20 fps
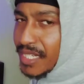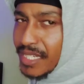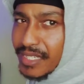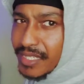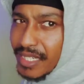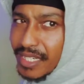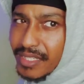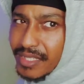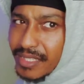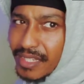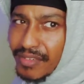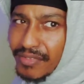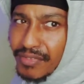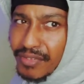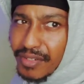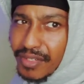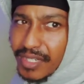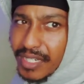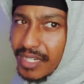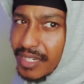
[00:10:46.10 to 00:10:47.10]
DJ stuff
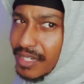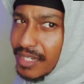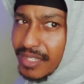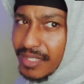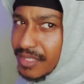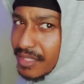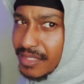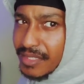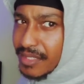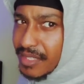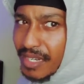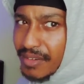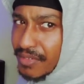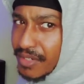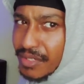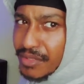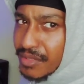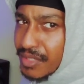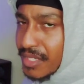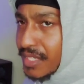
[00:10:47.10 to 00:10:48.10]
on there and just never
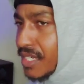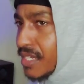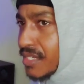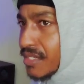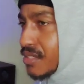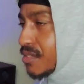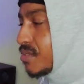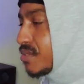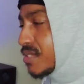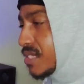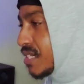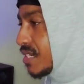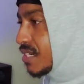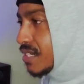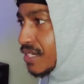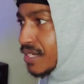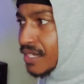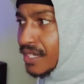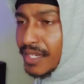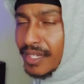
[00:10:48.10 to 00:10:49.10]
used it again. So it was like,